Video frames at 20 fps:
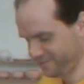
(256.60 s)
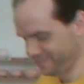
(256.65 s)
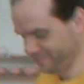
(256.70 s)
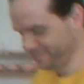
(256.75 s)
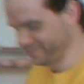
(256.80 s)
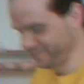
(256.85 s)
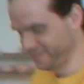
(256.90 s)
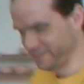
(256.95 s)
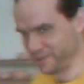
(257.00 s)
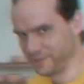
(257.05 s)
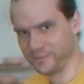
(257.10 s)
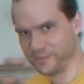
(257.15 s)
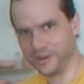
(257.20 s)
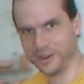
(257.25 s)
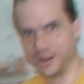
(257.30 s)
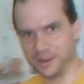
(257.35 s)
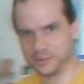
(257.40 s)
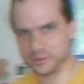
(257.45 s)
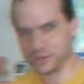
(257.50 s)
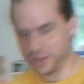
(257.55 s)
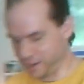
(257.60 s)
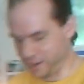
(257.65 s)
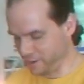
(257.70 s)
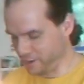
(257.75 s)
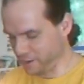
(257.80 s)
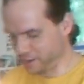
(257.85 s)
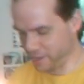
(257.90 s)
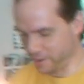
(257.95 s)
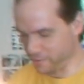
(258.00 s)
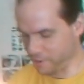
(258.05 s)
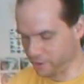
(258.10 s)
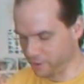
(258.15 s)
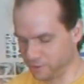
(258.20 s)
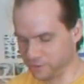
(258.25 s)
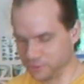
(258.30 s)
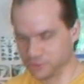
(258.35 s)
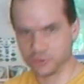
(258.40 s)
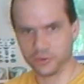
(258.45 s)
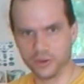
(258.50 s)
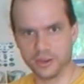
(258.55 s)
my name's Ed. I came out on the train
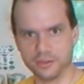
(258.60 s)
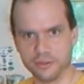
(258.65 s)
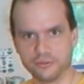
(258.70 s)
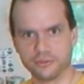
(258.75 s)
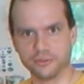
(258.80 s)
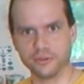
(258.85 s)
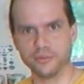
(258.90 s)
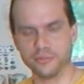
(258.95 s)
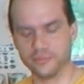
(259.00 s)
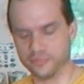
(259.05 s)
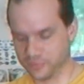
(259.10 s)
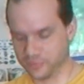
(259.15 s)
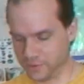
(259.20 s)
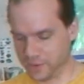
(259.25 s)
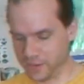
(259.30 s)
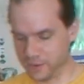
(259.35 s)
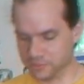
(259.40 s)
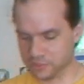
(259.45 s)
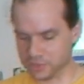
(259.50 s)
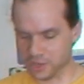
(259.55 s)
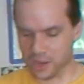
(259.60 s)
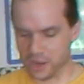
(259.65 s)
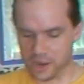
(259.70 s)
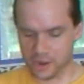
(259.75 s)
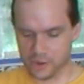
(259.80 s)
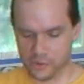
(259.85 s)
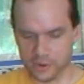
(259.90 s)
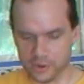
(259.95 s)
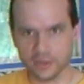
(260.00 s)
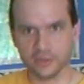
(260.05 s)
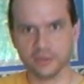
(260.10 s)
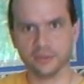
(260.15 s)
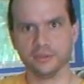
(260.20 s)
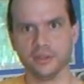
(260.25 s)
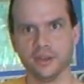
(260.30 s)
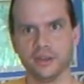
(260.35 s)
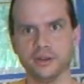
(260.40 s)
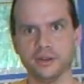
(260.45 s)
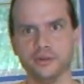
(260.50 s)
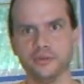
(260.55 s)
from Ames, Iowa, 900
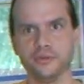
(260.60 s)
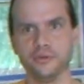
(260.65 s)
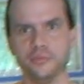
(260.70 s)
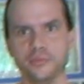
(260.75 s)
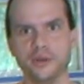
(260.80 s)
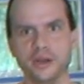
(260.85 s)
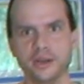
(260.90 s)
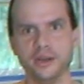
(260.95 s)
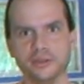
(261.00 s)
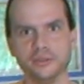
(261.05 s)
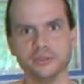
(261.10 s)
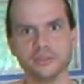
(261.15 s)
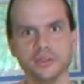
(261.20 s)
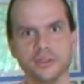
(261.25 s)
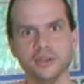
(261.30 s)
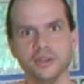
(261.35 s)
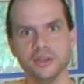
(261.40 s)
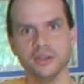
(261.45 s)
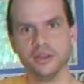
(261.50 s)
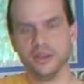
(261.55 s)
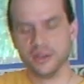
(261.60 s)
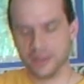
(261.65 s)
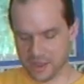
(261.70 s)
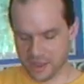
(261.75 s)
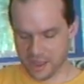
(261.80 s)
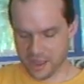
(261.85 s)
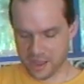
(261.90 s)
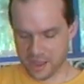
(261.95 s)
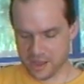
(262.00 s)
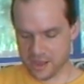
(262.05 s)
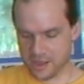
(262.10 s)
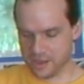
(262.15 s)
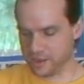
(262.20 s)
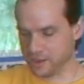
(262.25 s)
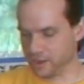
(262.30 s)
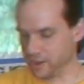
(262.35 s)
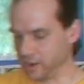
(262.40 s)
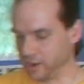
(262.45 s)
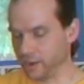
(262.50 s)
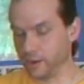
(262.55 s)
miles. Uh, and
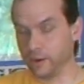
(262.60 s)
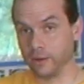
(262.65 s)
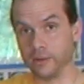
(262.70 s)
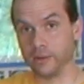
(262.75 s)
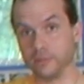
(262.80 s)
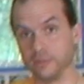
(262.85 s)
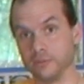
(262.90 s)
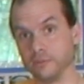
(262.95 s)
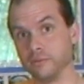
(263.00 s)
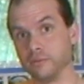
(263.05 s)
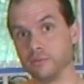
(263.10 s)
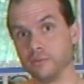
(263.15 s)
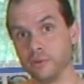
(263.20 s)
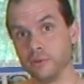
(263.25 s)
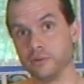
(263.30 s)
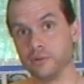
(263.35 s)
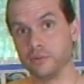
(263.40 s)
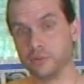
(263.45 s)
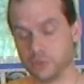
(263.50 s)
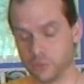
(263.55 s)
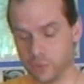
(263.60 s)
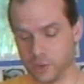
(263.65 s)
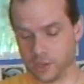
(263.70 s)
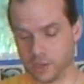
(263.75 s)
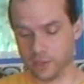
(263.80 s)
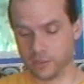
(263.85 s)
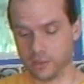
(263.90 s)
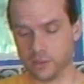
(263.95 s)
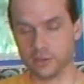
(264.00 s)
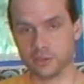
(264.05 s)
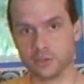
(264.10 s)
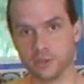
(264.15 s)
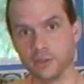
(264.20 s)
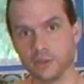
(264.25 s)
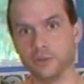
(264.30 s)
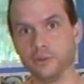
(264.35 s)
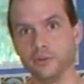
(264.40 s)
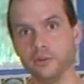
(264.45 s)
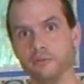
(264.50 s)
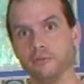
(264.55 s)
I learned this weekend that a cylinder, in
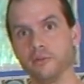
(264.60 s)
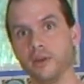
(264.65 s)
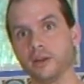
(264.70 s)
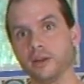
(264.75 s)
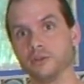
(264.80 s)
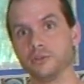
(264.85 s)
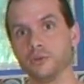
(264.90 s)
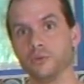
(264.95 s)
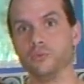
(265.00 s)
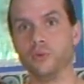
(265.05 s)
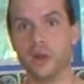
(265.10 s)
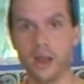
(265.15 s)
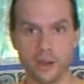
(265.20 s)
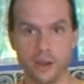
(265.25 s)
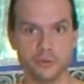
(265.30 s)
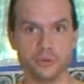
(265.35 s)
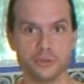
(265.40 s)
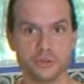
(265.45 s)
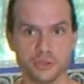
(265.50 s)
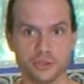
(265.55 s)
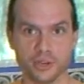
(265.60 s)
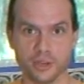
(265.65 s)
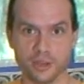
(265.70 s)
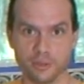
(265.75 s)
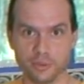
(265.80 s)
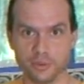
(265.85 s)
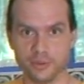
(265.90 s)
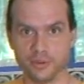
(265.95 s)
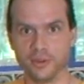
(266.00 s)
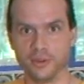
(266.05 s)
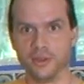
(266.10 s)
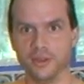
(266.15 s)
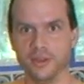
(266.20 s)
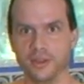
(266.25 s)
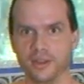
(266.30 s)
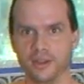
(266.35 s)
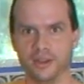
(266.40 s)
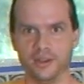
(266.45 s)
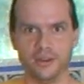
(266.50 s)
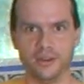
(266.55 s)
fact, is a round shape and
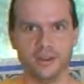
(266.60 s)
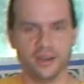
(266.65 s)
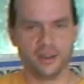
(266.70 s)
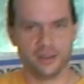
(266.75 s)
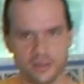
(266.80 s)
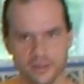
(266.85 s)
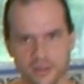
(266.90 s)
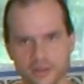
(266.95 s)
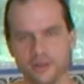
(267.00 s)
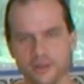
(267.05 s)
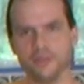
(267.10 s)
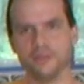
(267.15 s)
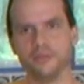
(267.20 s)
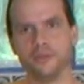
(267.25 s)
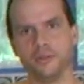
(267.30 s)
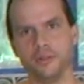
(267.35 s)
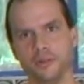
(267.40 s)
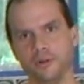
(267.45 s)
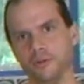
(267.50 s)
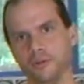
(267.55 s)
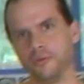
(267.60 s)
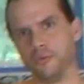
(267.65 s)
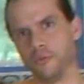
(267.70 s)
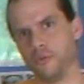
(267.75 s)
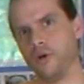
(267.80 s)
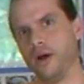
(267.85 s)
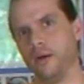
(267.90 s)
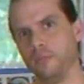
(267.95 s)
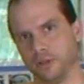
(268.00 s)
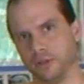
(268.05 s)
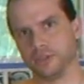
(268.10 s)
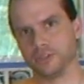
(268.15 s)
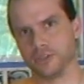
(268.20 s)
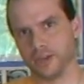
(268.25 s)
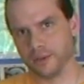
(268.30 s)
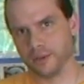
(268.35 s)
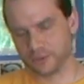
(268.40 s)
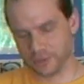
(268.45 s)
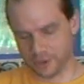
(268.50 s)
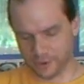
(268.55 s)
not all the little wobbly shapes I
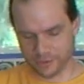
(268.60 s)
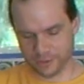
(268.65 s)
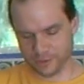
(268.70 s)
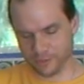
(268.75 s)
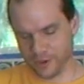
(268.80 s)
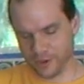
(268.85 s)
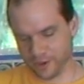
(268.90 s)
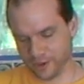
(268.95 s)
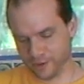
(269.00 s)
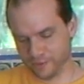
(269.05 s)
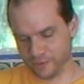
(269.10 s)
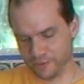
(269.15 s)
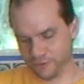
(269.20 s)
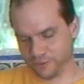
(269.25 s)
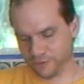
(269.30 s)
was making before.